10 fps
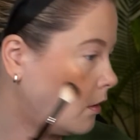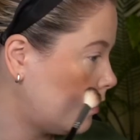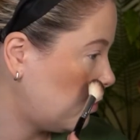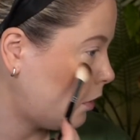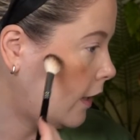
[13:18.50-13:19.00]

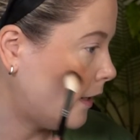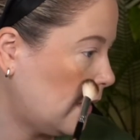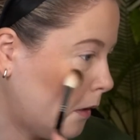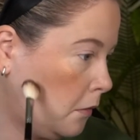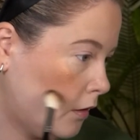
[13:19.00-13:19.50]
of applying
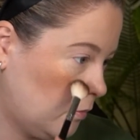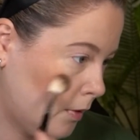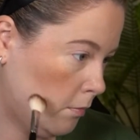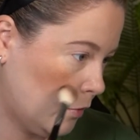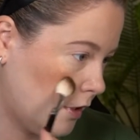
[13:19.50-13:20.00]
it a little
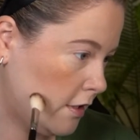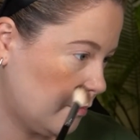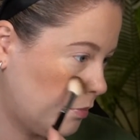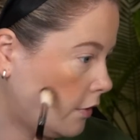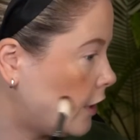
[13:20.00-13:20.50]
bit more as a
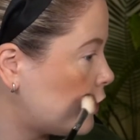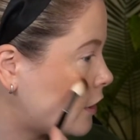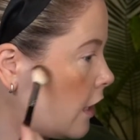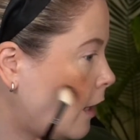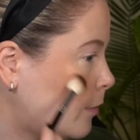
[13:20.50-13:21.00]
blush
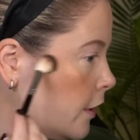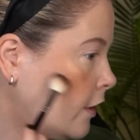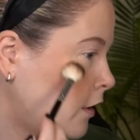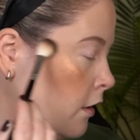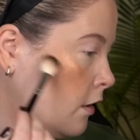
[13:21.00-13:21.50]
topper.